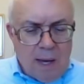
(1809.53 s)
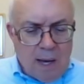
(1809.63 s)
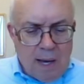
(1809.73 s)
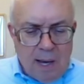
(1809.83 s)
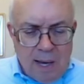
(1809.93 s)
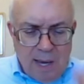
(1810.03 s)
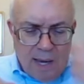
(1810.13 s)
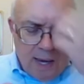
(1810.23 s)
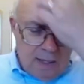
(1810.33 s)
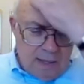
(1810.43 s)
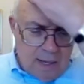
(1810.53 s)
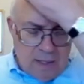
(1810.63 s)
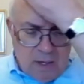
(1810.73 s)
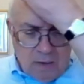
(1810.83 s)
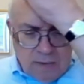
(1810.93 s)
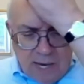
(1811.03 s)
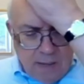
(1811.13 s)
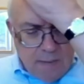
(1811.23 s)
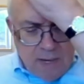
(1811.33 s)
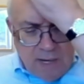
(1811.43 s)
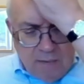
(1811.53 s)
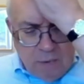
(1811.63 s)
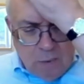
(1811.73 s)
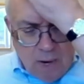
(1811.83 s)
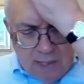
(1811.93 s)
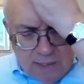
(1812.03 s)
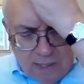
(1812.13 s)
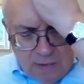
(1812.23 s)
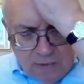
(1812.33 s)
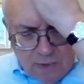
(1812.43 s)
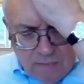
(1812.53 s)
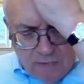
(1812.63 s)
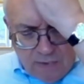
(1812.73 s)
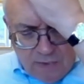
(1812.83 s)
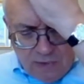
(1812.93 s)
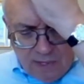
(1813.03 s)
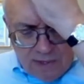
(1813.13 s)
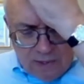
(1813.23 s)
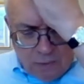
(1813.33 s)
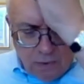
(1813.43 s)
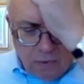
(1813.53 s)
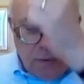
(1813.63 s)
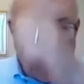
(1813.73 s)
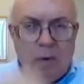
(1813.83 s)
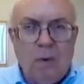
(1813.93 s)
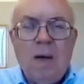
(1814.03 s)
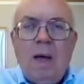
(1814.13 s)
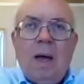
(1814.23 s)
And take a minute if you want to sort of think this one through.